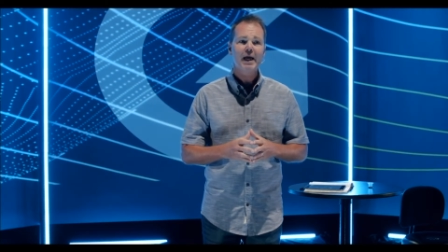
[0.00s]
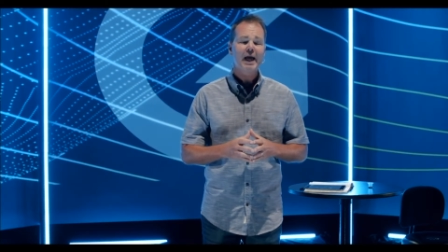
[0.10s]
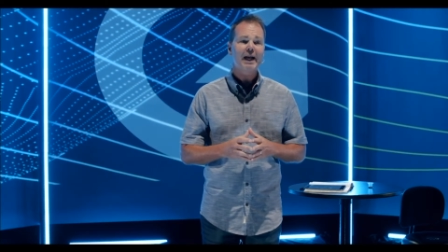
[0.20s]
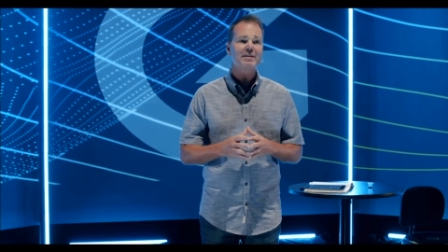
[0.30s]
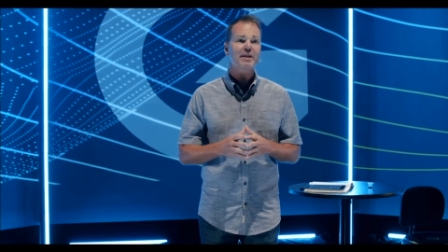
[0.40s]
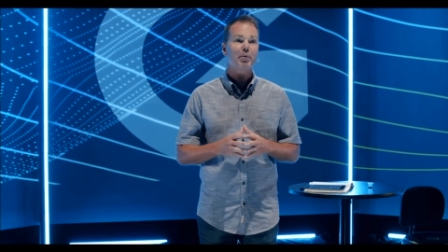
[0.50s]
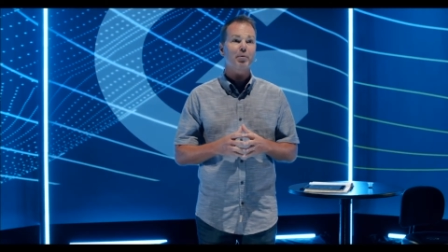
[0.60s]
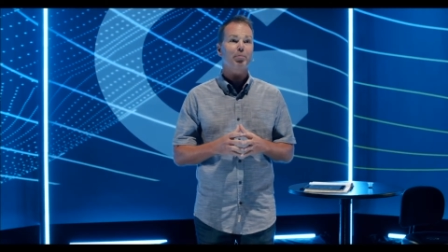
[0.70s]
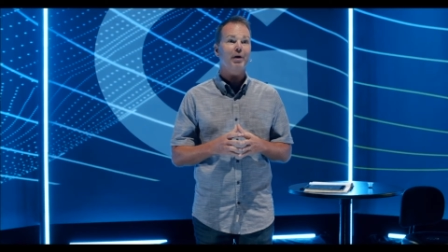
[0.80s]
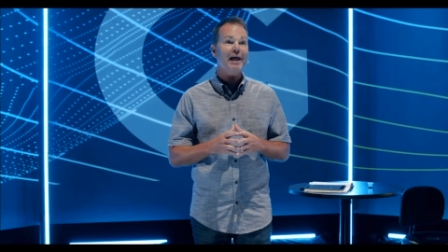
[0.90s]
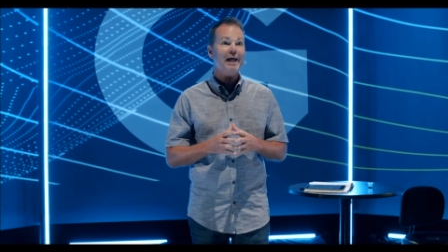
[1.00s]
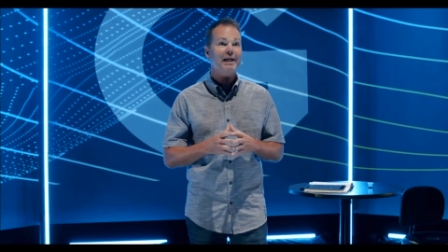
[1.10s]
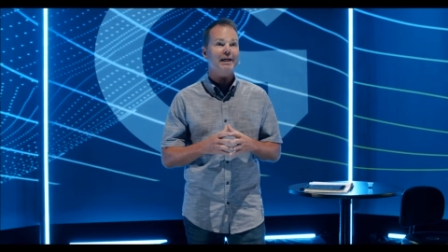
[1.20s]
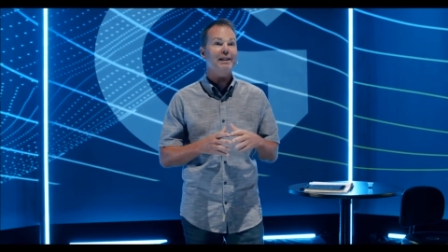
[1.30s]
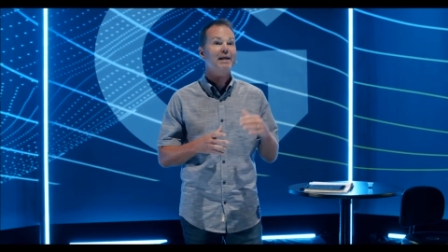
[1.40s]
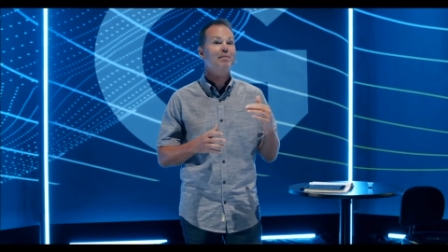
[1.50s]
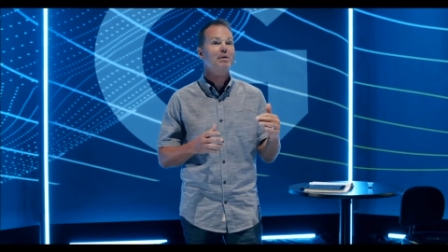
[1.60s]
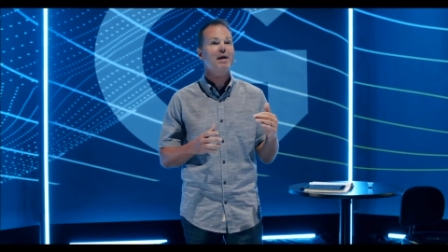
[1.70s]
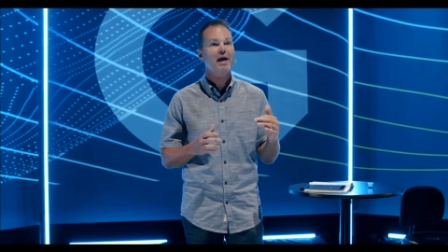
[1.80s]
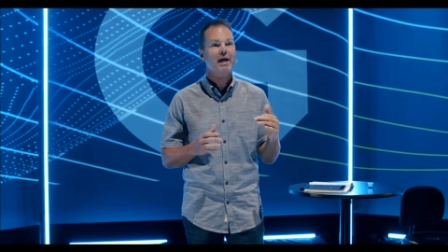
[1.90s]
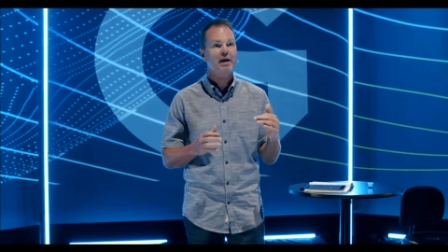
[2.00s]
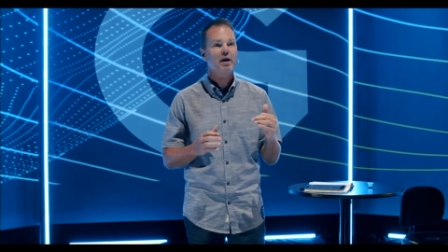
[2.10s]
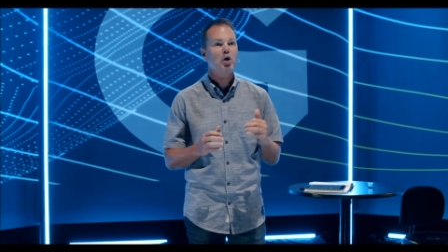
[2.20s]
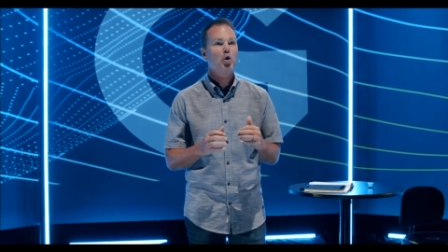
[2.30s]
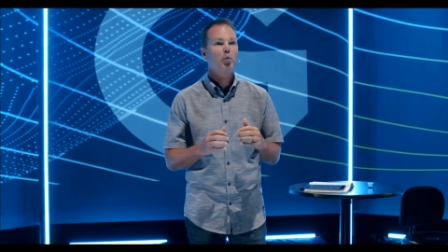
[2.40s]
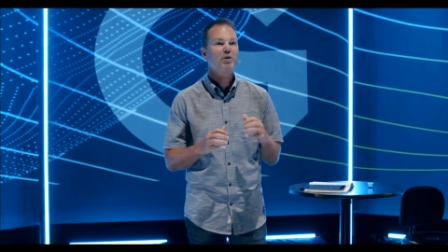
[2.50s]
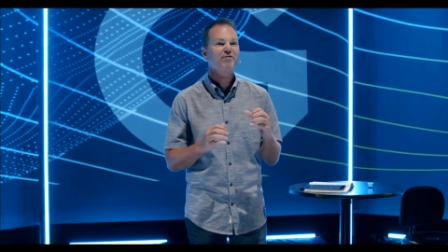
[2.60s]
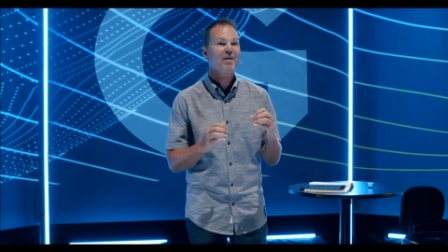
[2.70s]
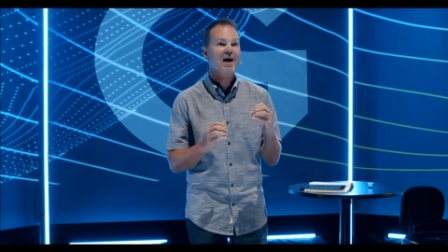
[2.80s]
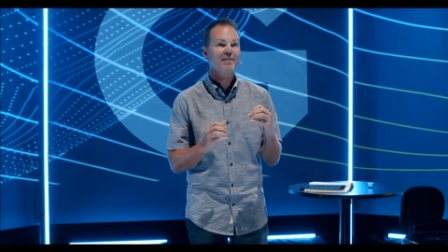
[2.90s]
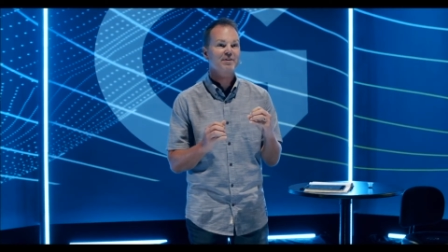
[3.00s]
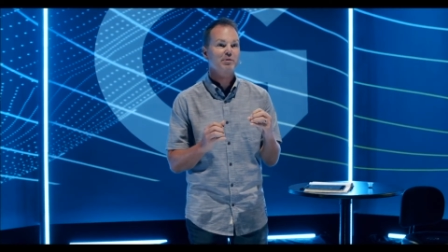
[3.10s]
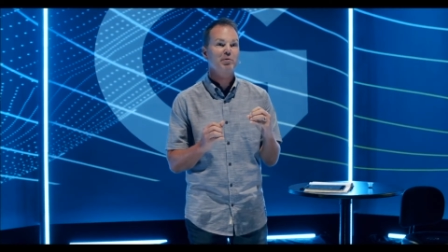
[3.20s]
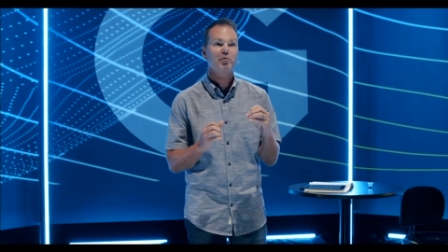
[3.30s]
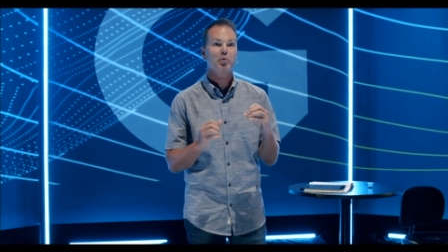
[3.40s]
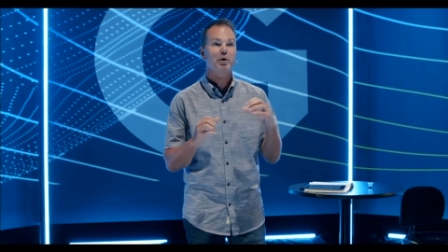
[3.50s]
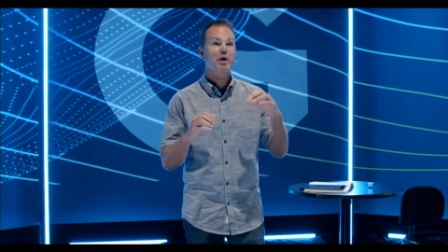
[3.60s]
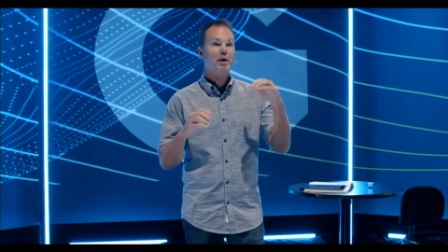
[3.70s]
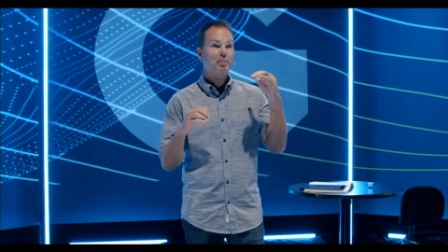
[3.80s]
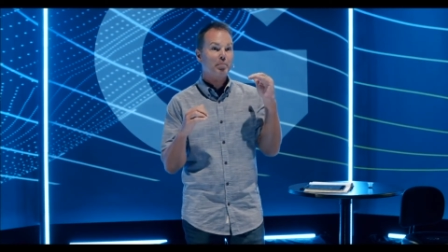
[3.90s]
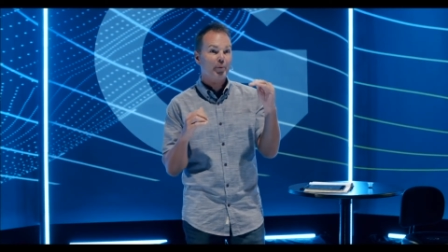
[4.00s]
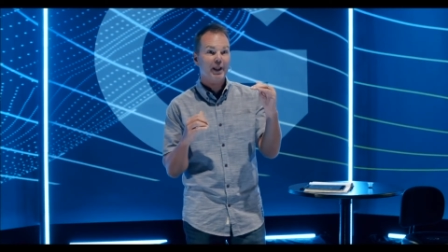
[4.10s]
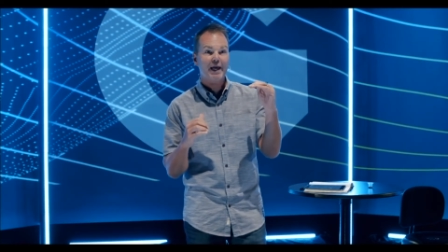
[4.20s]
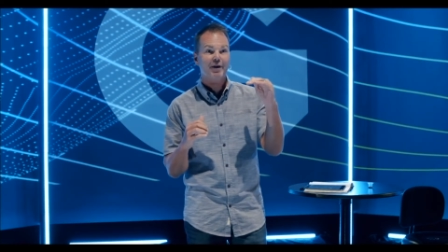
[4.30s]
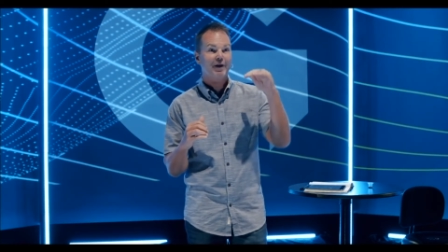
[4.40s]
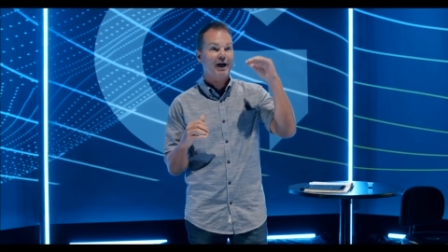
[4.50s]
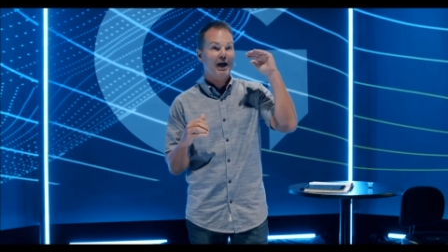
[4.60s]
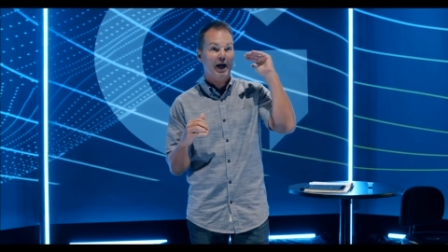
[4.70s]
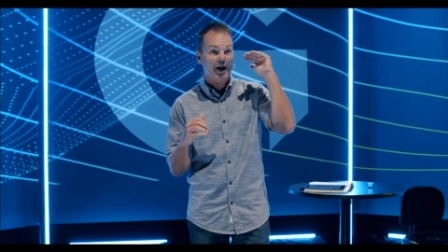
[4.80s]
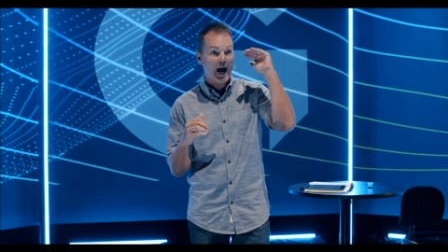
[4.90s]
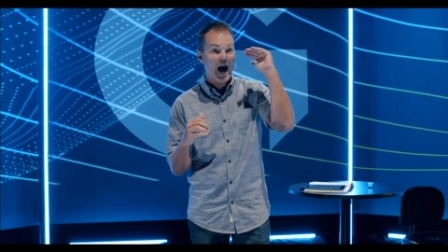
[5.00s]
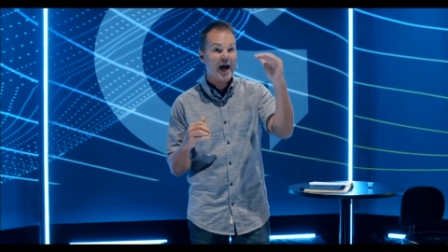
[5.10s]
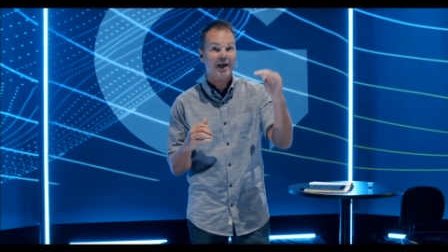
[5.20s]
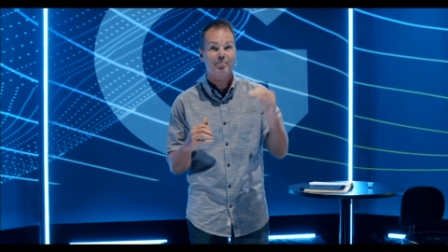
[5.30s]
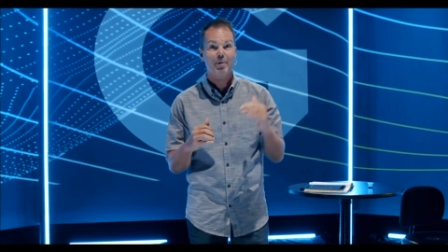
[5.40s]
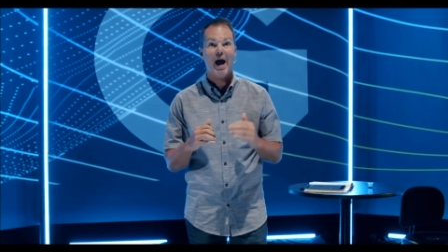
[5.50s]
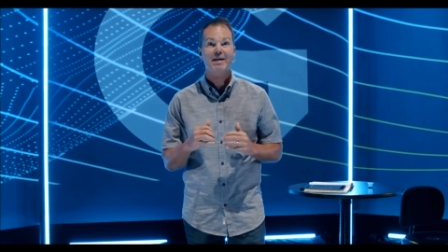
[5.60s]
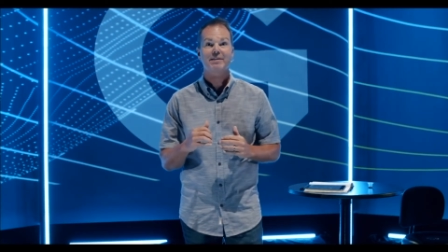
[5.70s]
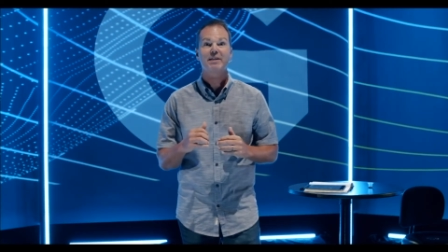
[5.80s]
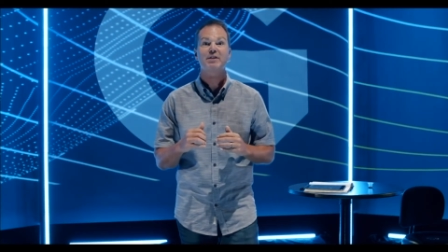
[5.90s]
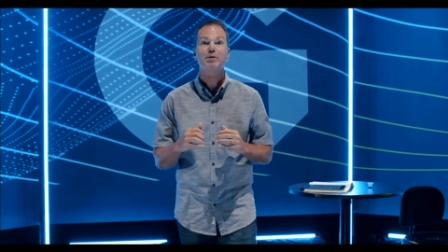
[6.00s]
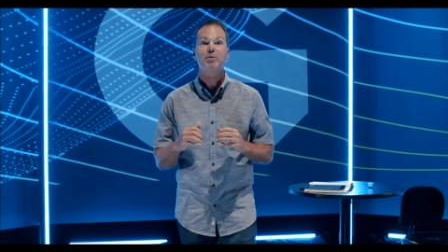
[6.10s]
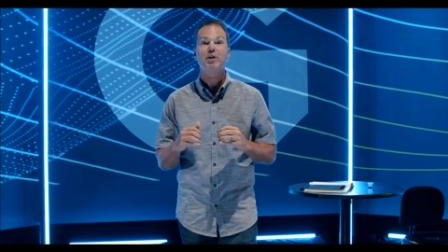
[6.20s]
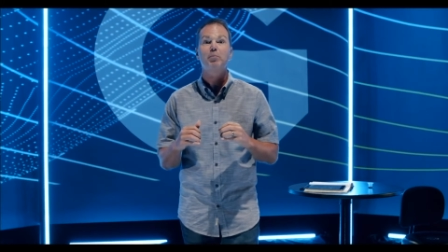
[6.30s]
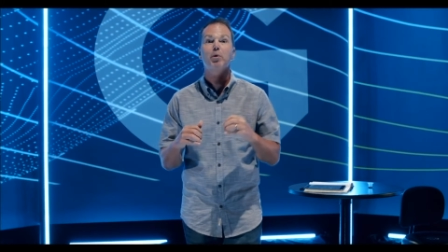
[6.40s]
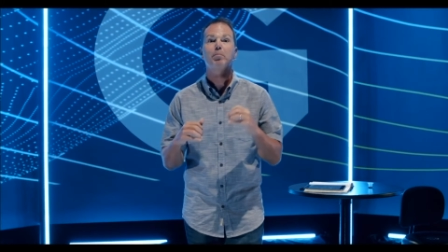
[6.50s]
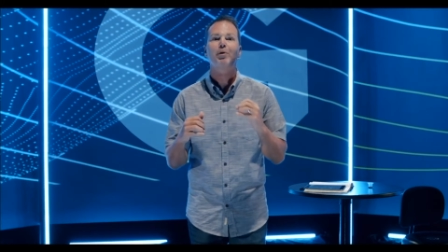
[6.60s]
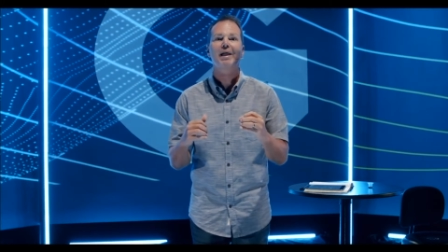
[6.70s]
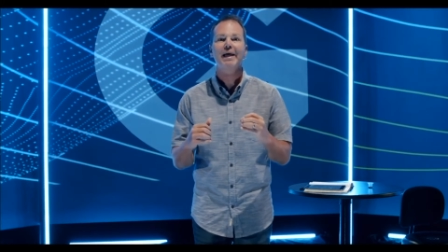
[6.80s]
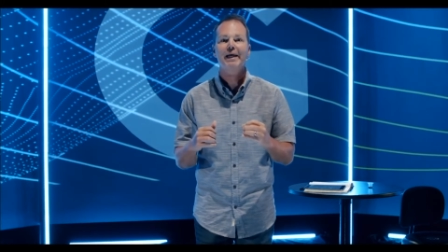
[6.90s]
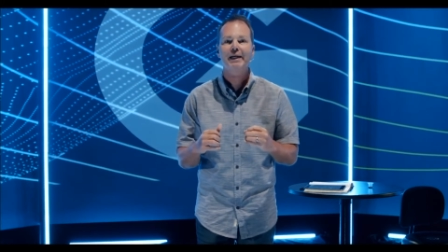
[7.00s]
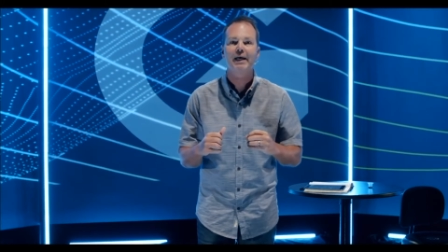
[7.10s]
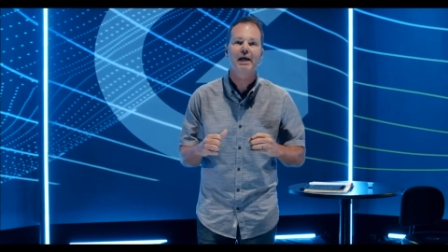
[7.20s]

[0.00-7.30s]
And as they were playing in the NBA, we find that some of them were playing on a high capacity. Some of them were playing